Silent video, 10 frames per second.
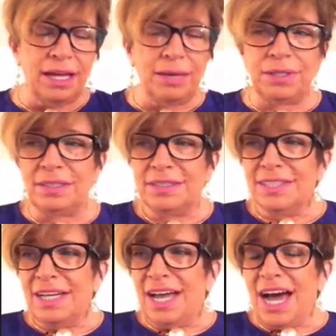I mean,
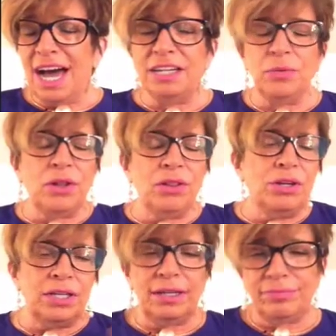I didn't want to
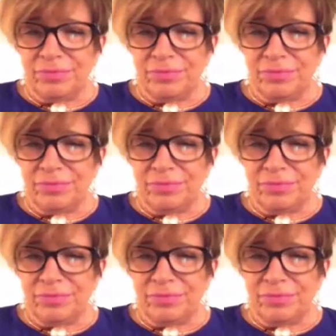look at it.